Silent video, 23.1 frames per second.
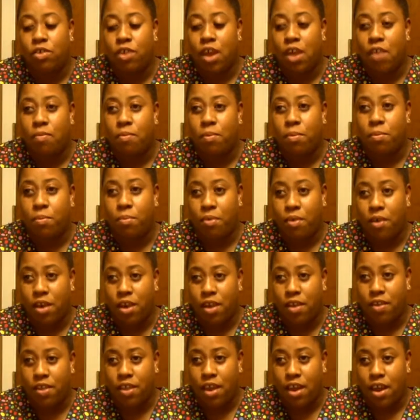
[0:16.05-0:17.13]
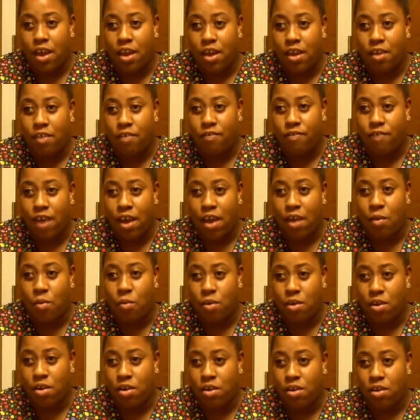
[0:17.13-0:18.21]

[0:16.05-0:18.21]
have been praying that I find work.